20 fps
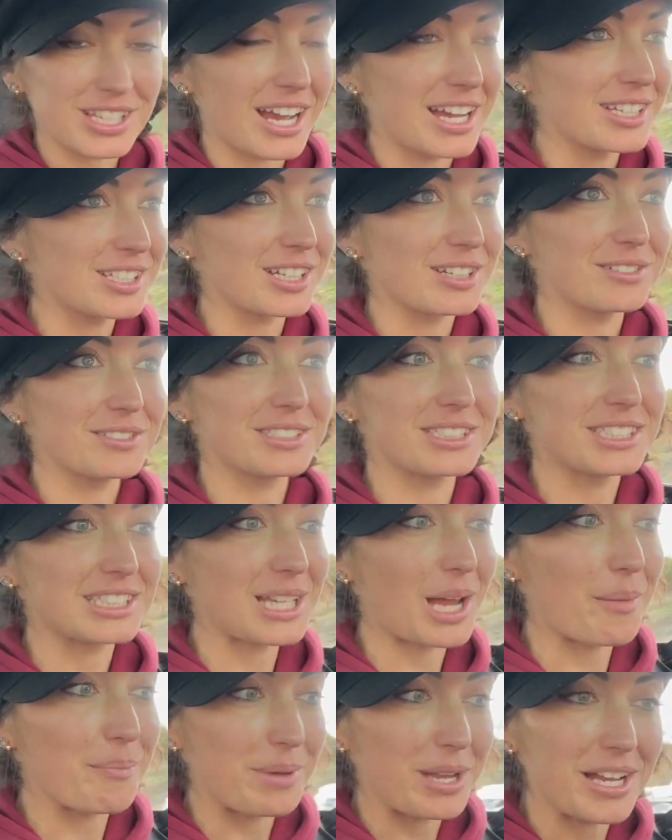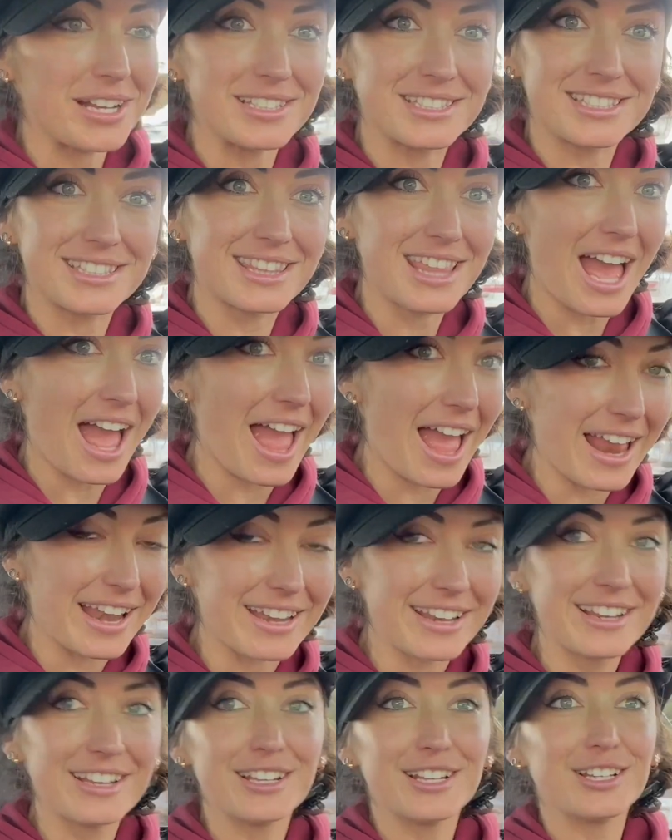I don't understand, because
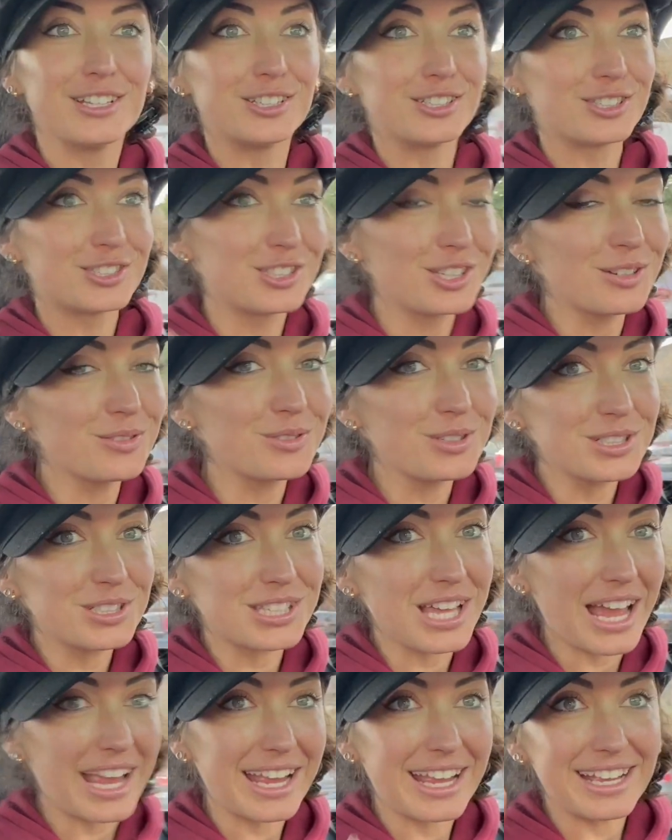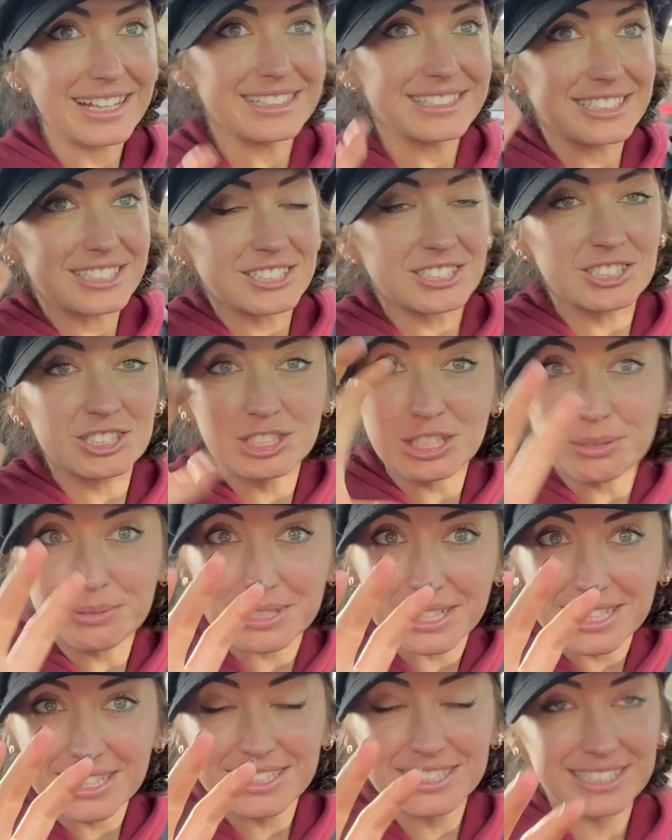then as soon as I do
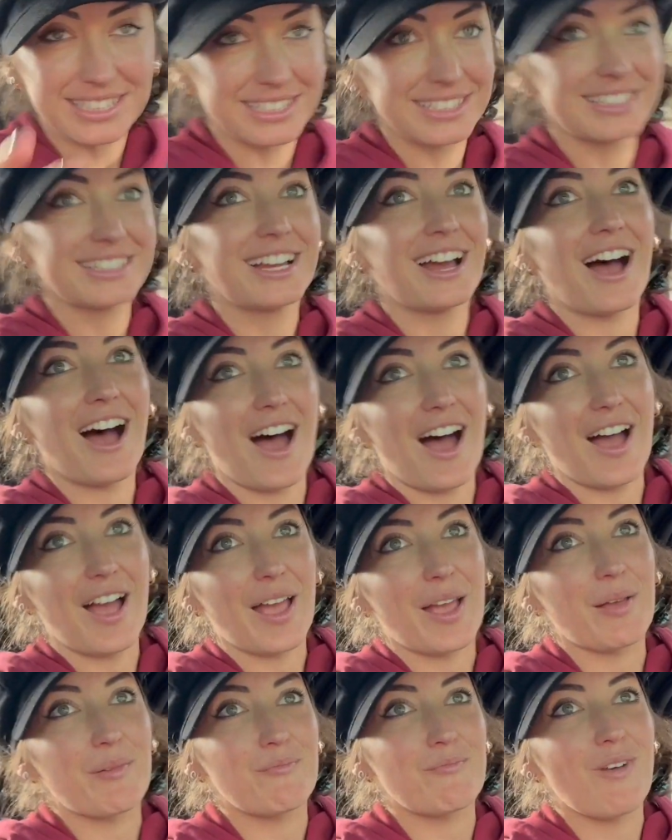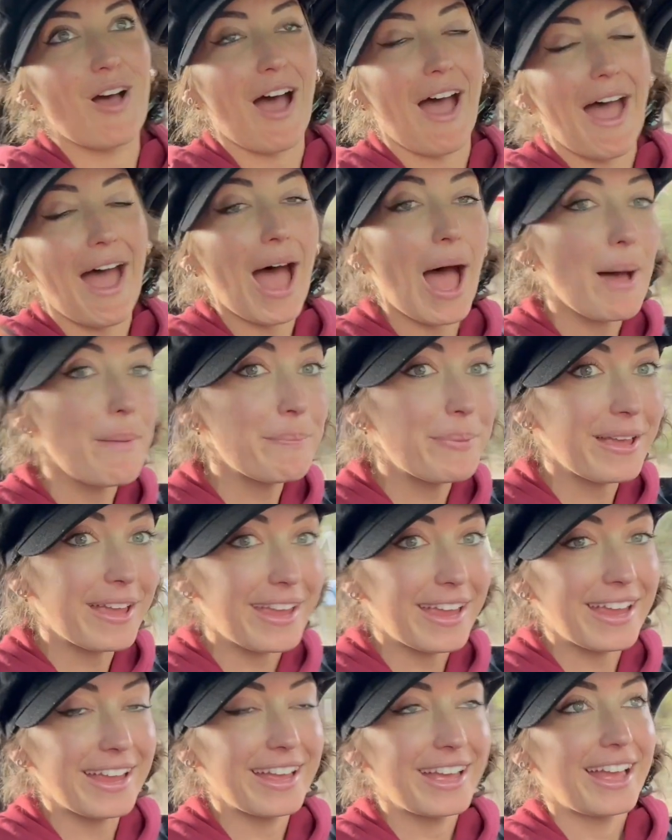it, I'm
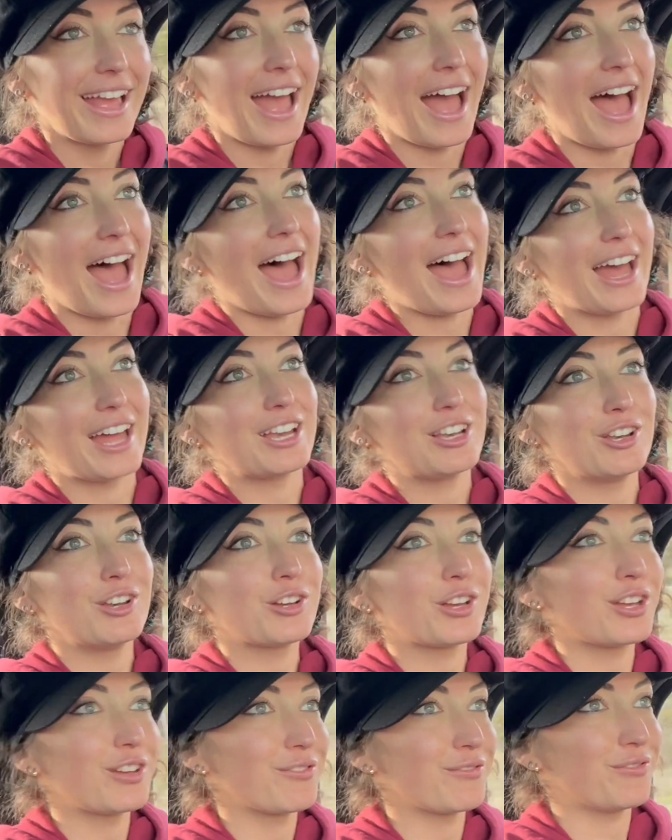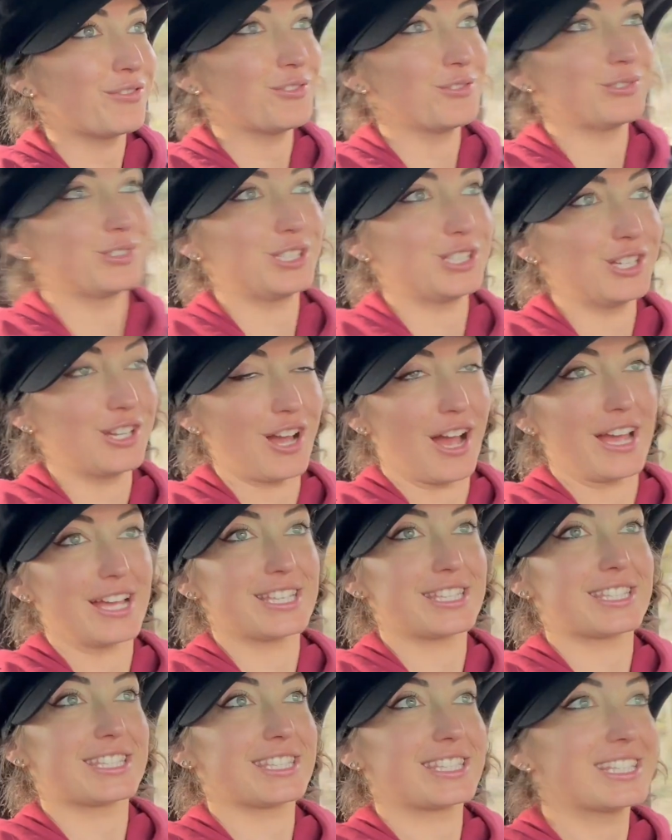happy and looking forward to you guys
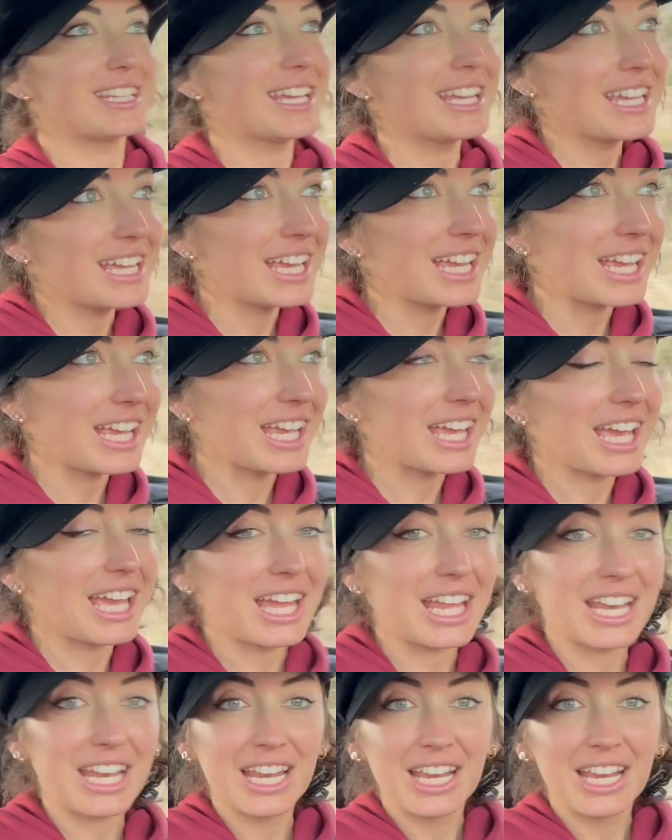seeing it.